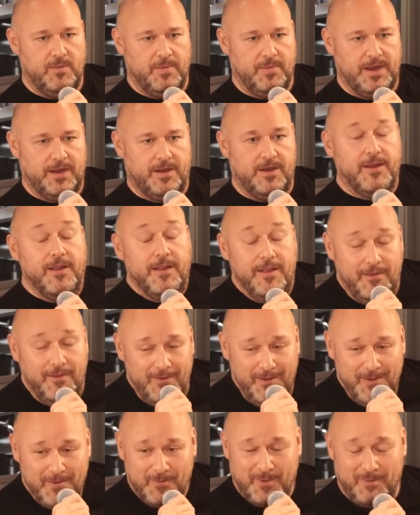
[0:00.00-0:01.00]

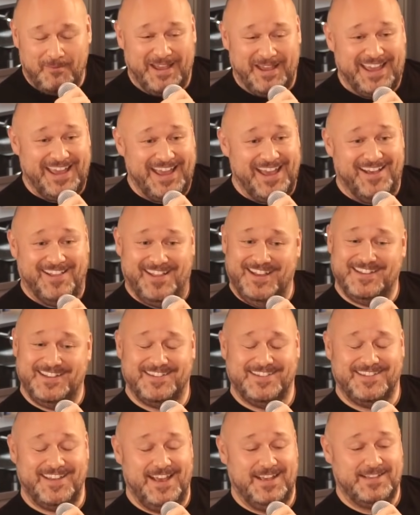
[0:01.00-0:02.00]
my gal
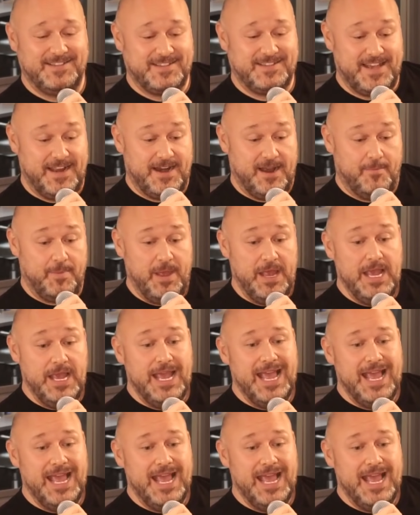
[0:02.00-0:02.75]
has set up